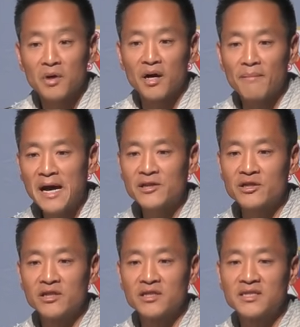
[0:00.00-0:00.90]
imagine
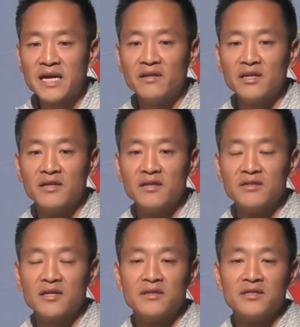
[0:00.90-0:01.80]
just sailing into the
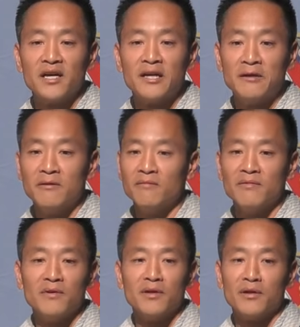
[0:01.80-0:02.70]
sunset
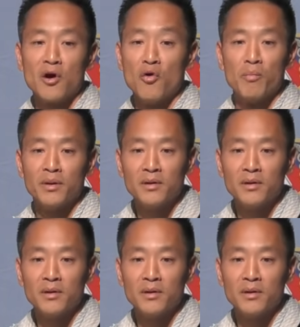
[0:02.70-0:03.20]
with hope